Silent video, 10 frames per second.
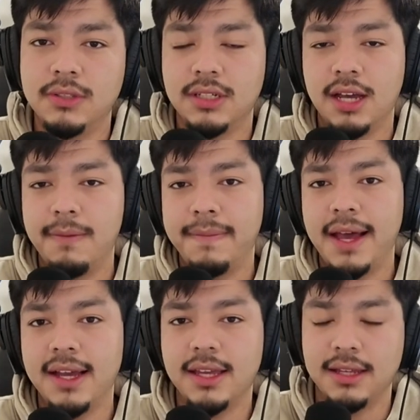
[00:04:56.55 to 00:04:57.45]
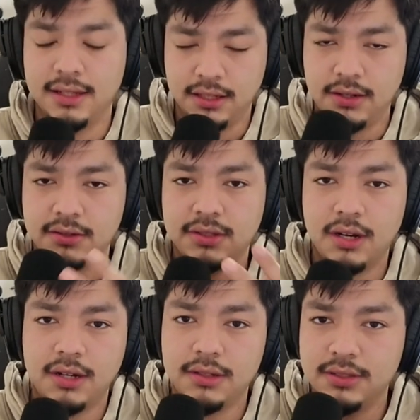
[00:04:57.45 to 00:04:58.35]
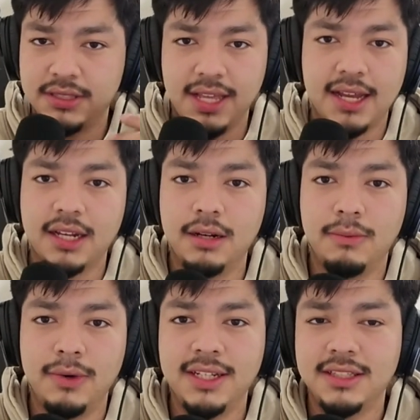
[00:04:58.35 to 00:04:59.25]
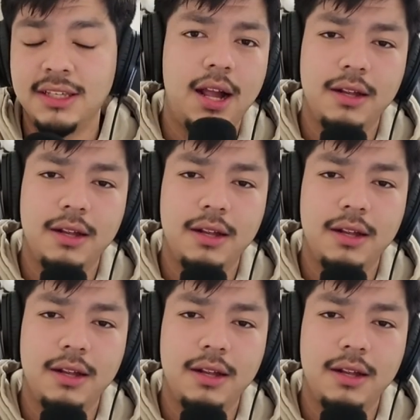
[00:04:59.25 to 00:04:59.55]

to come back and, start stacking up wins.